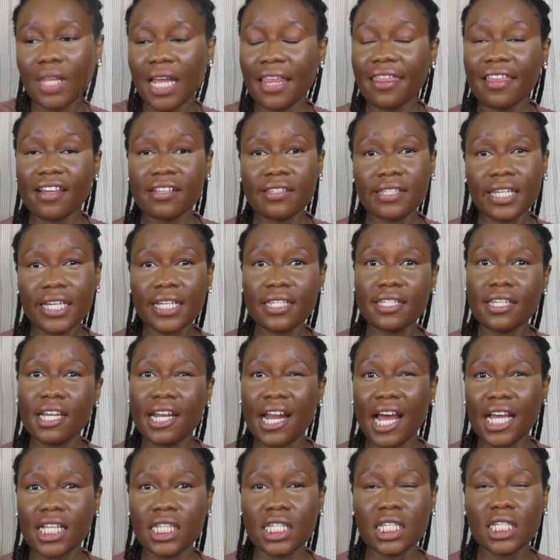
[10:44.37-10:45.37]
This is a
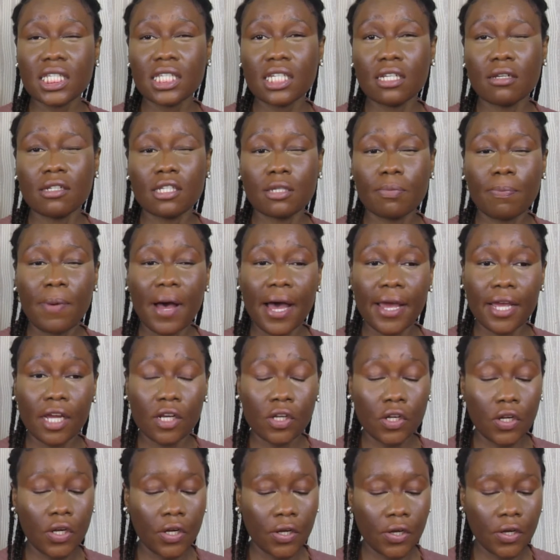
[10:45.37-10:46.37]
90s
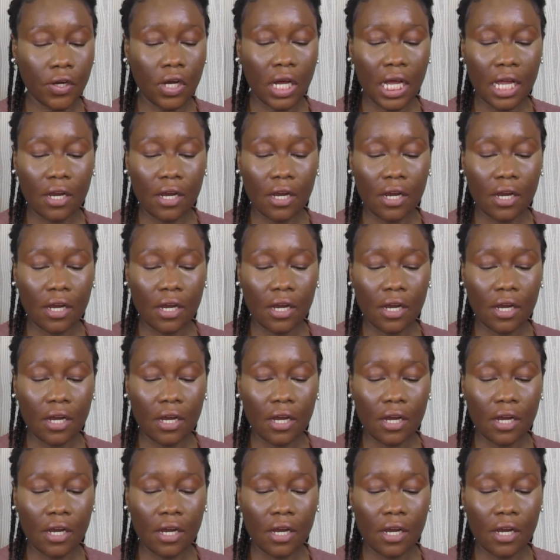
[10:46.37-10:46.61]
inspired look,